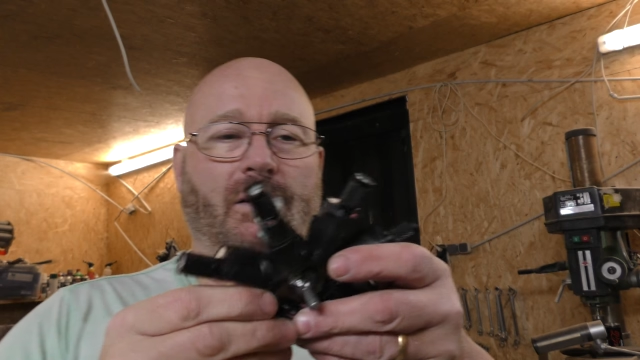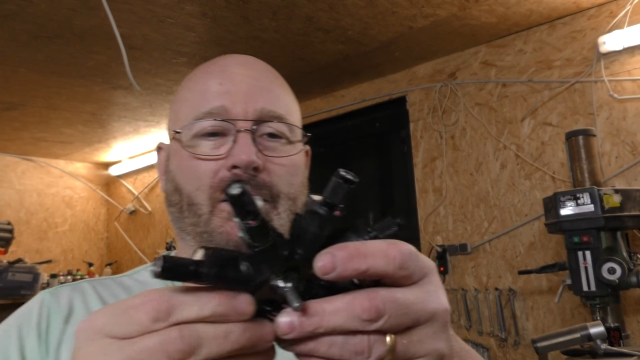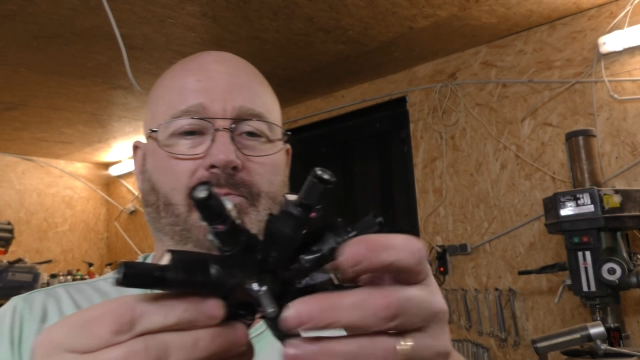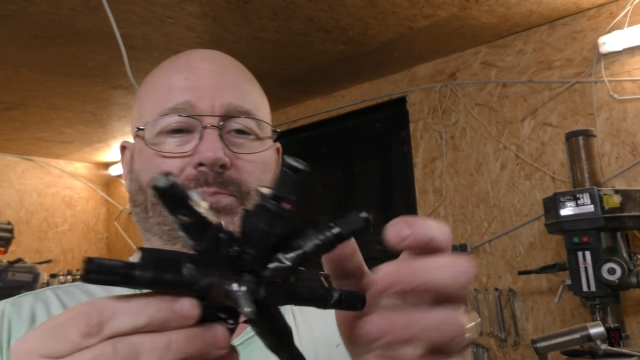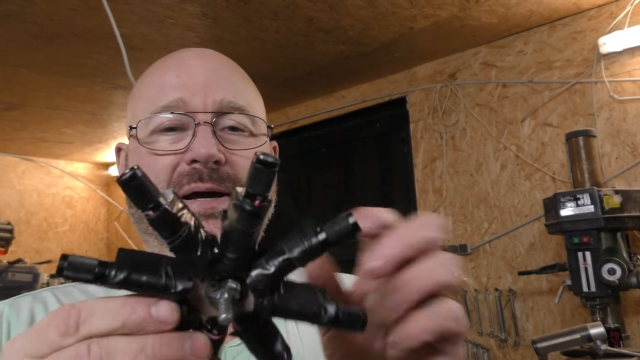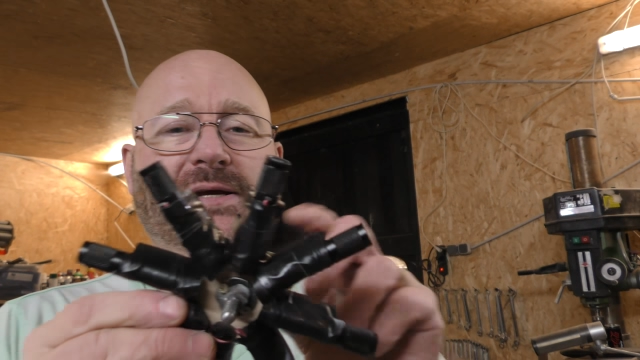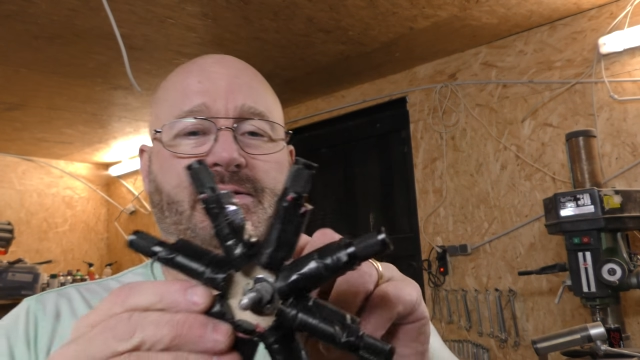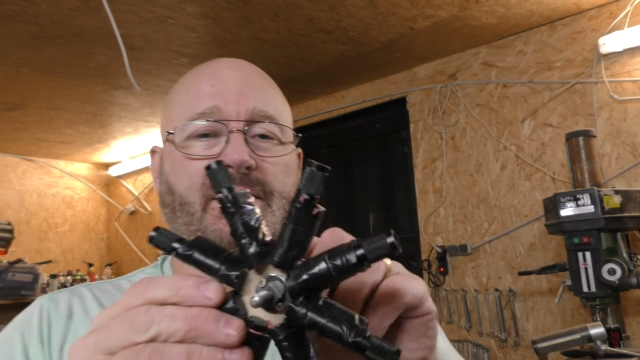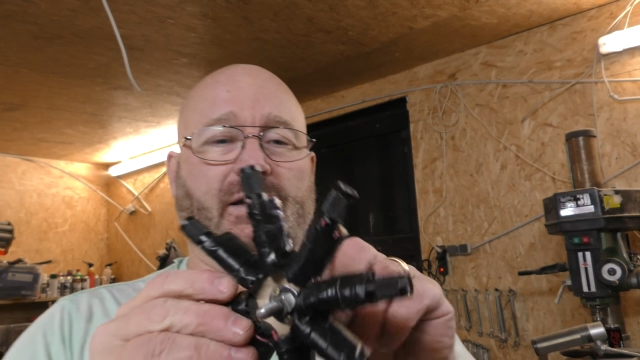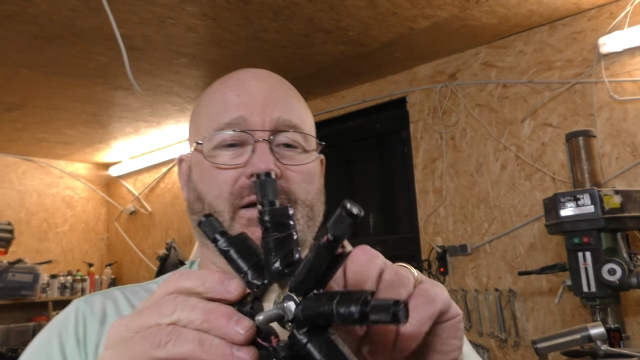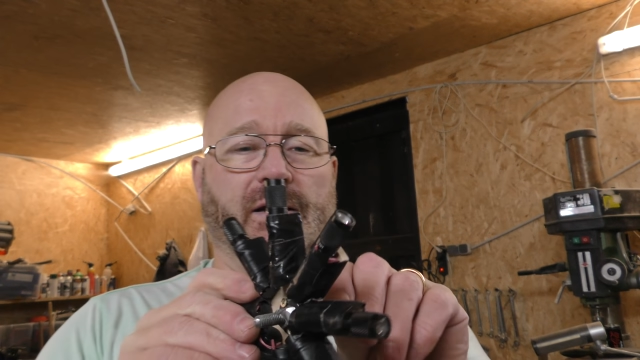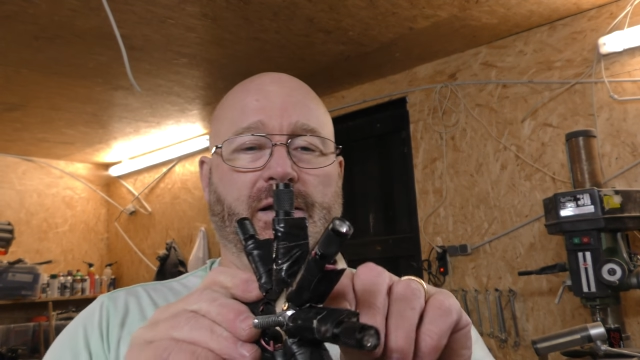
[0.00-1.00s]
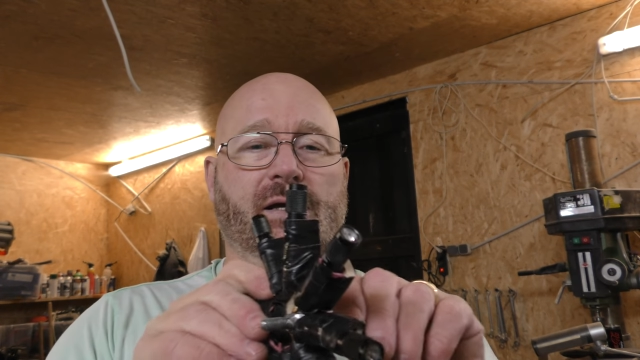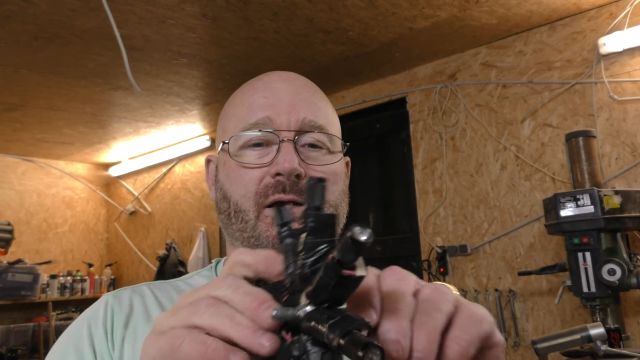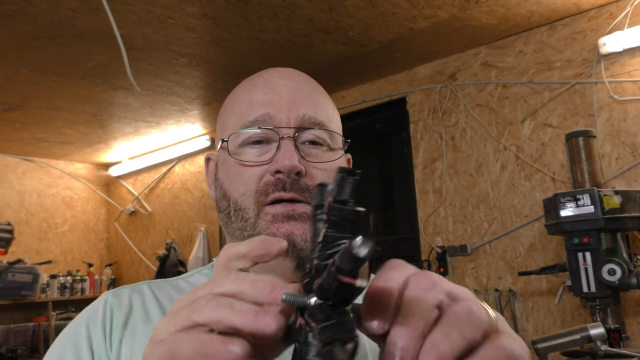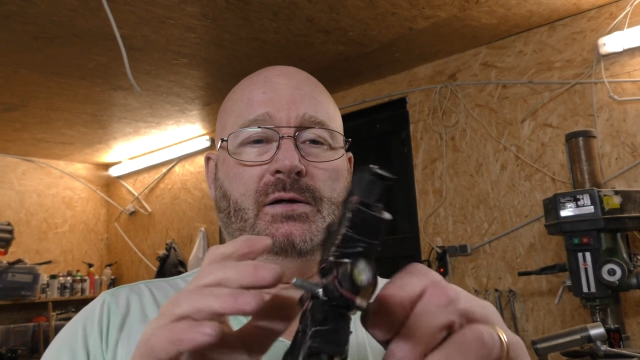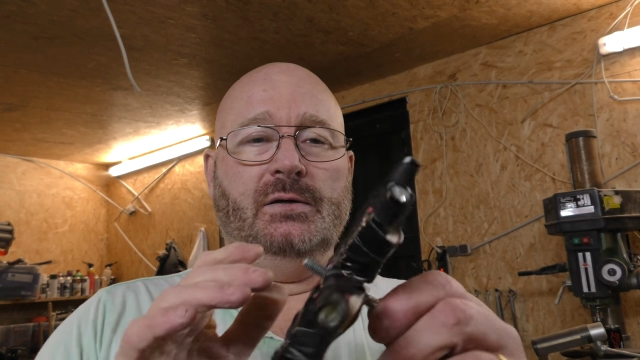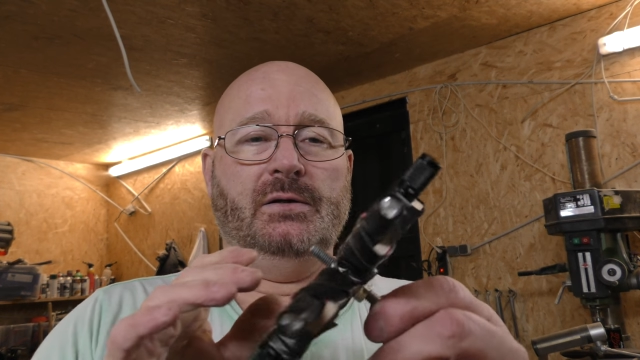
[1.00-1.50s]
It
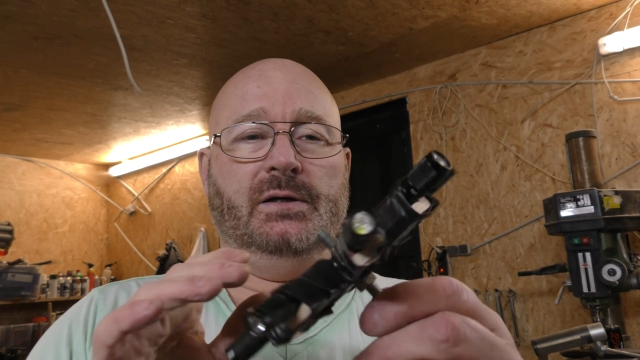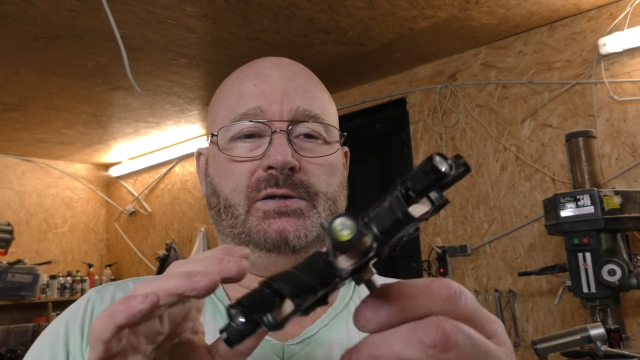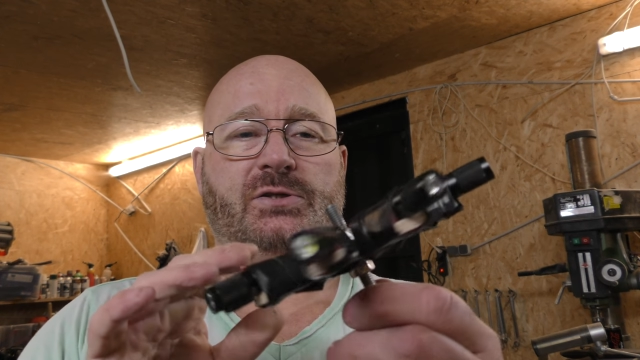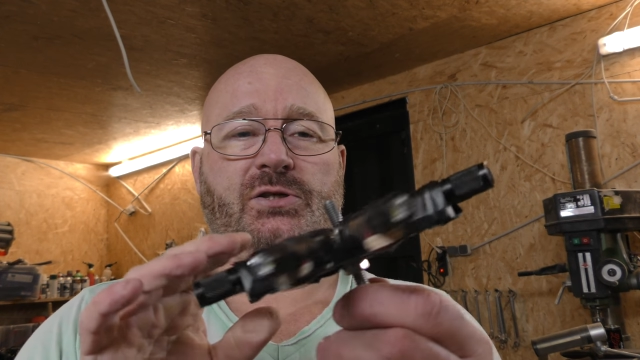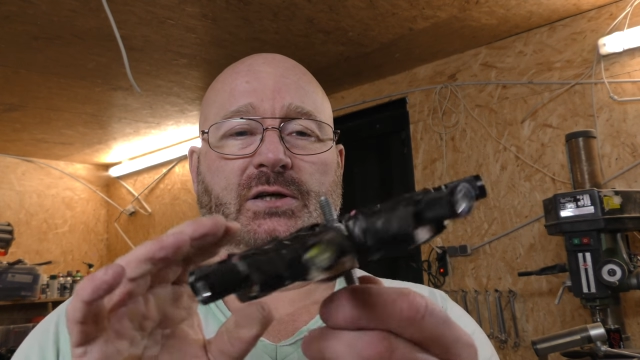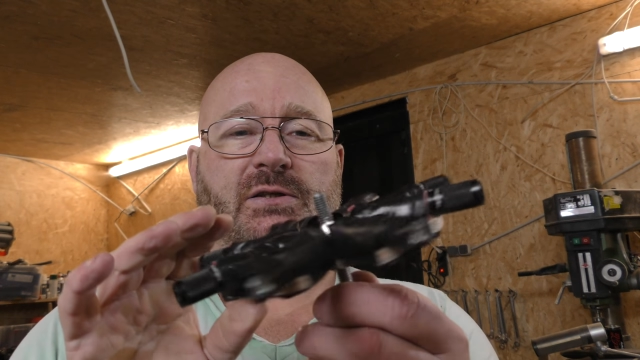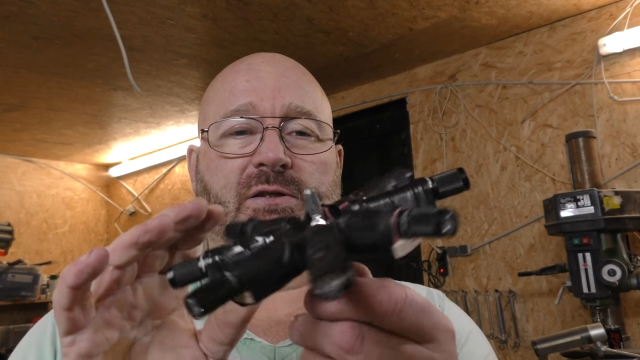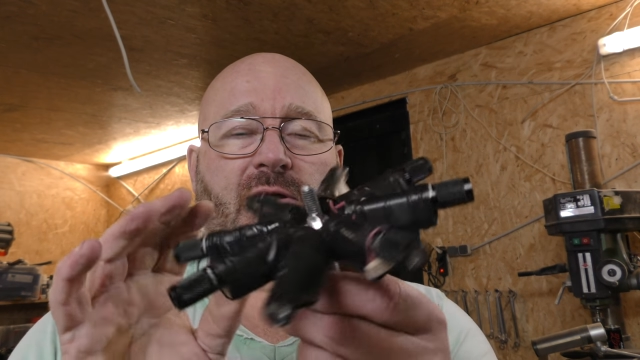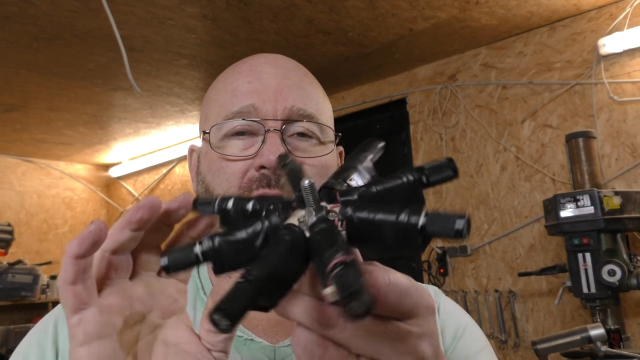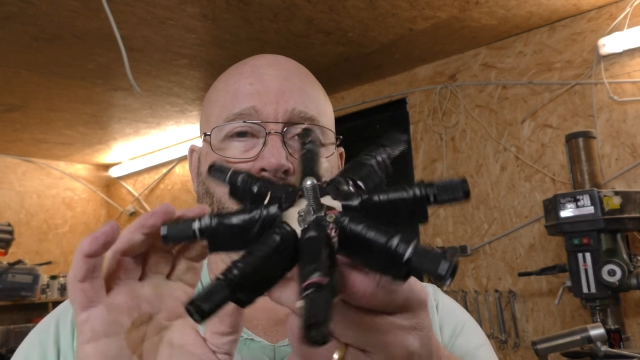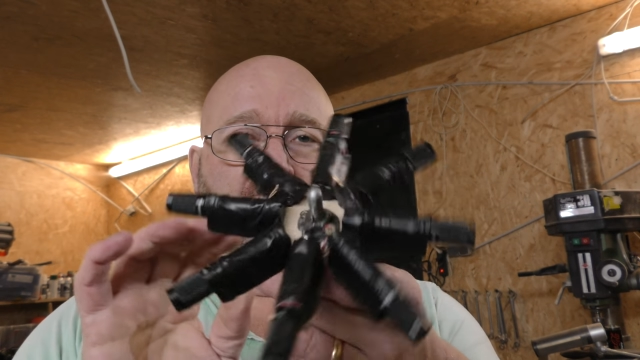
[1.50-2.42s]
basically is just